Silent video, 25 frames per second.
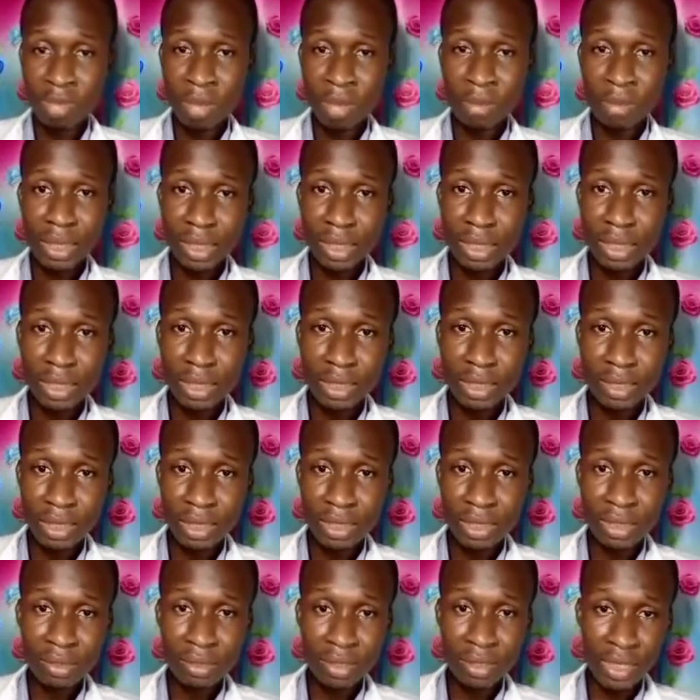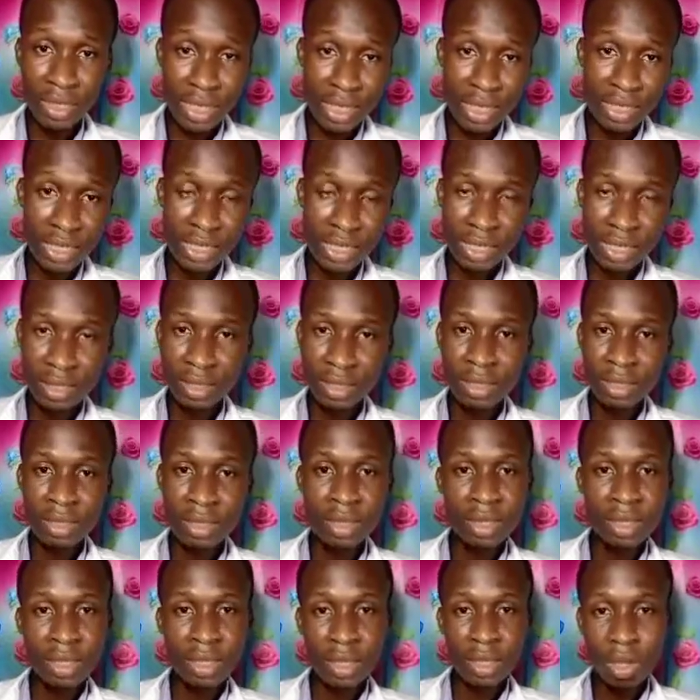Achilles tendon injured.
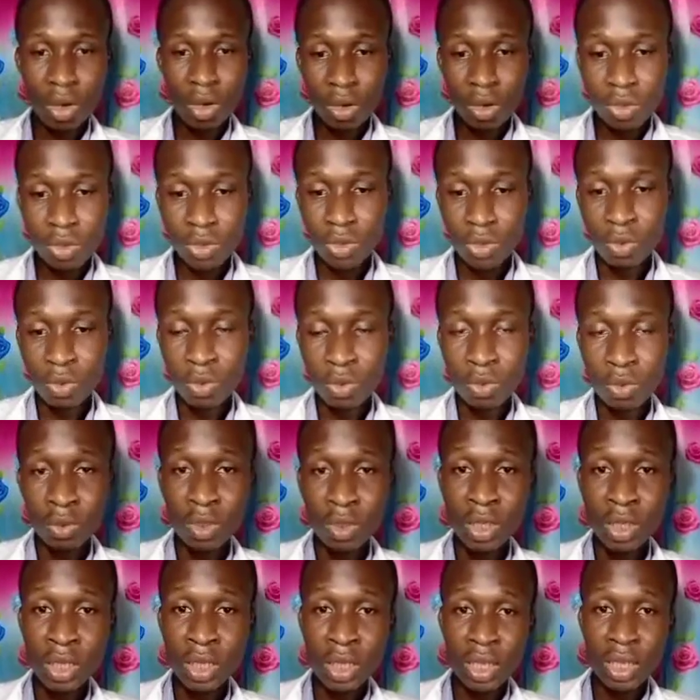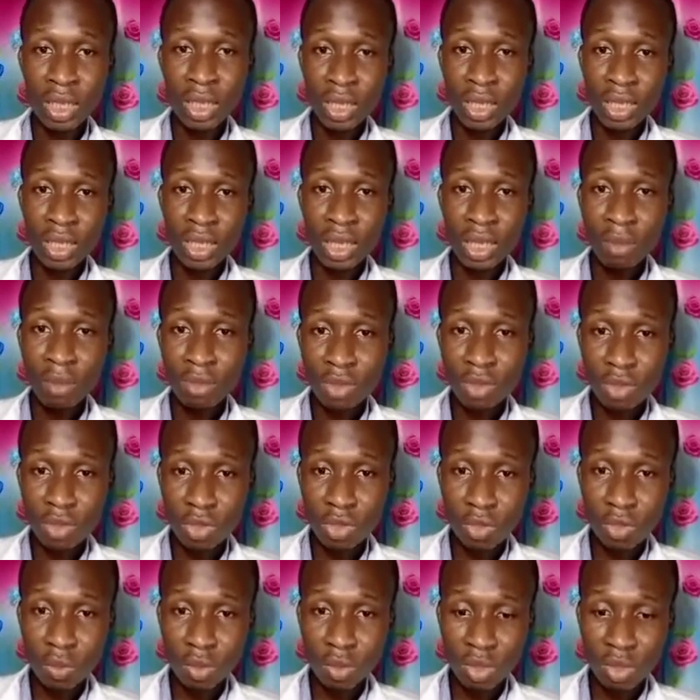Also, it comes also
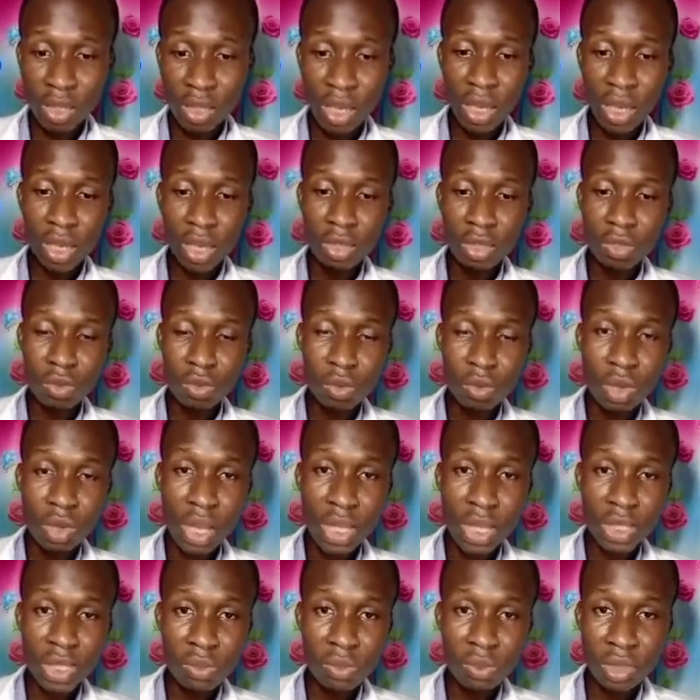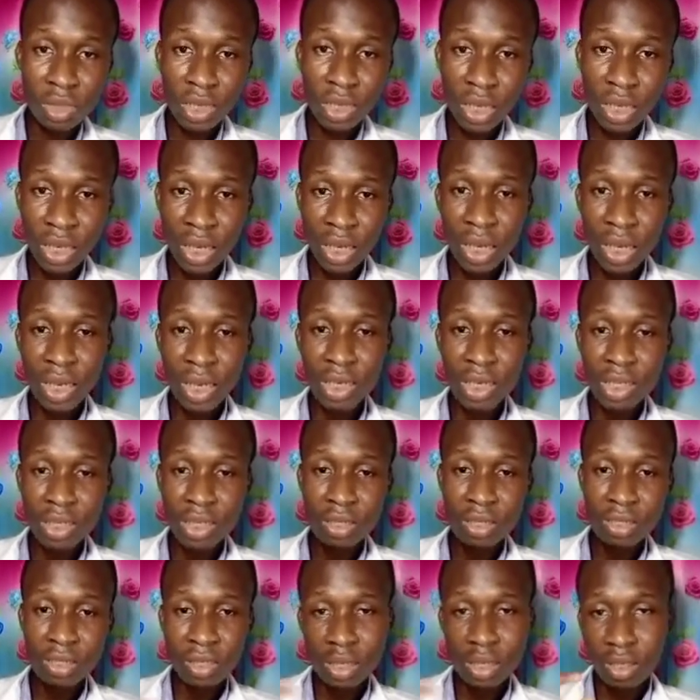with age. So as we age,
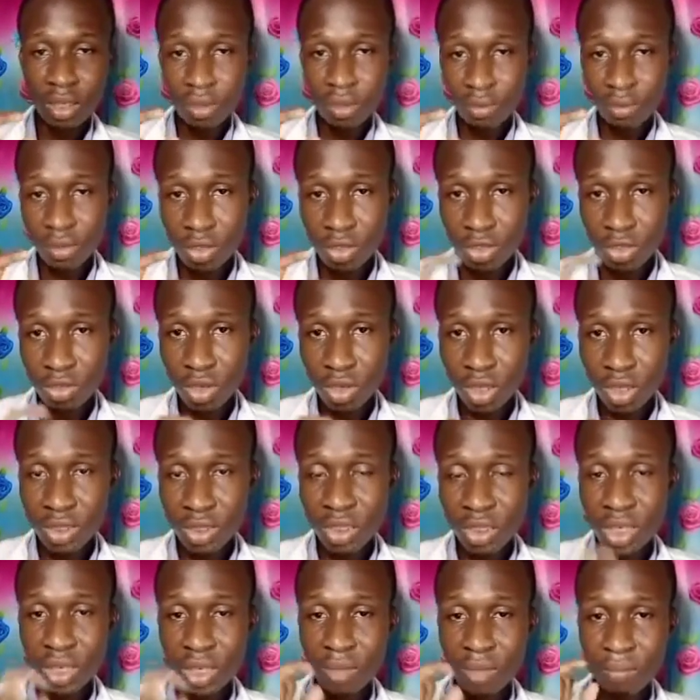this structure